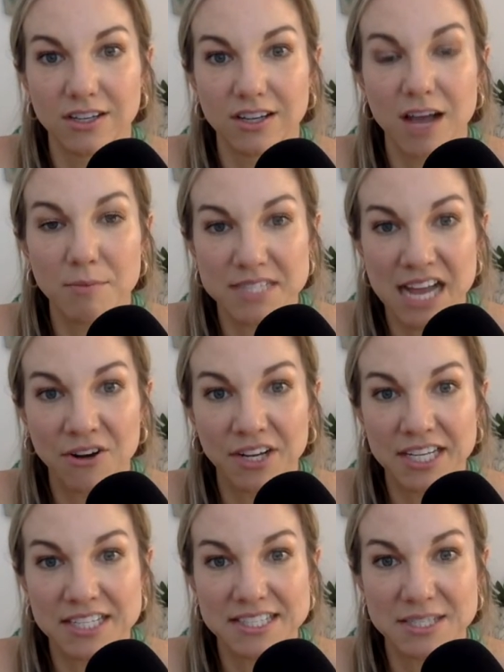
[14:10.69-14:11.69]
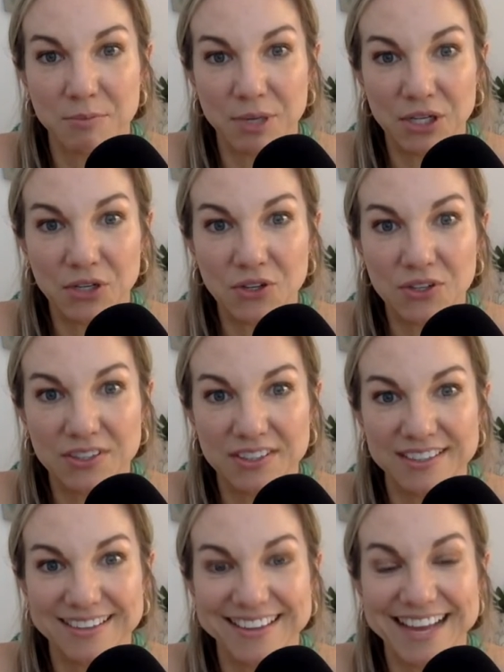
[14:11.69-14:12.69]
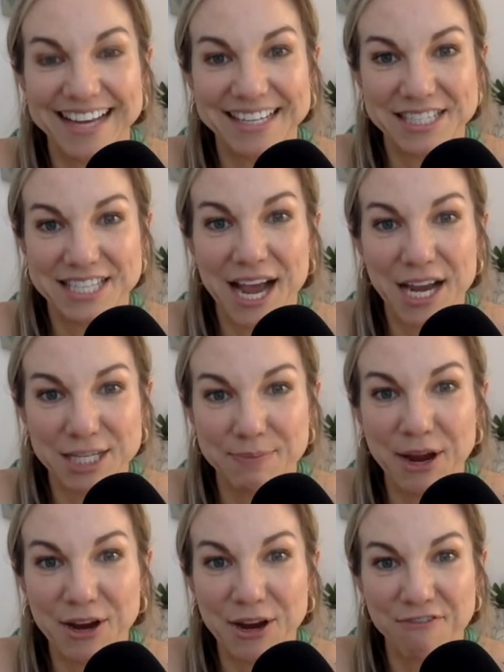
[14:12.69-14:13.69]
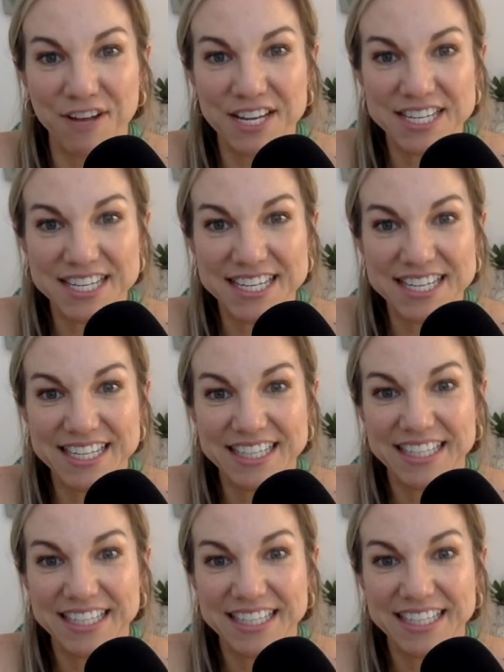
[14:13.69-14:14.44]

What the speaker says: comes out against a bill that is taxpayer funded,